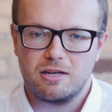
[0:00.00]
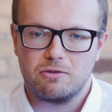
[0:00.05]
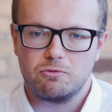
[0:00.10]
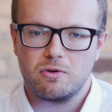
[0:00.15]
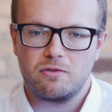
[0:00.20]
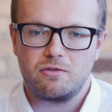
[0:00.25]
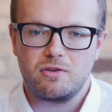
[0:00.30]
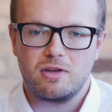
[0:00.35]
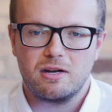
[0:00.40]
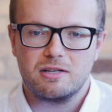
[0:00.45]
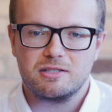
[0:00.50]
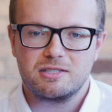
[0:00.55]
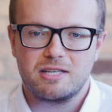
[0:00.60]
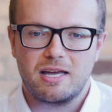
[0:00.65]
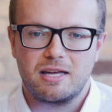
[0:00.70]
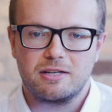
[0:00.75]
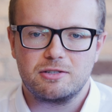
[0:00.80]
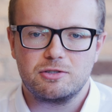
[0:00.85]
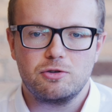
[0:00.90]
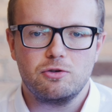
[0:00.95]
and Rivian has
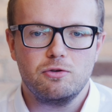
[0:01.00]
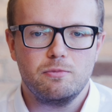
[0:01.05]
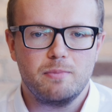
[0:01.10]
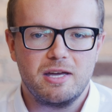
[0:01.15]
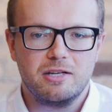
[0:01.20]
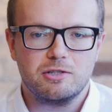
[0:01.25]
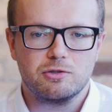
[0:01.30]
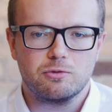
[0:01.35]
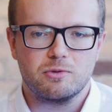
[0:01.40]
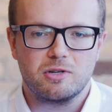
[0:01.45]
had two major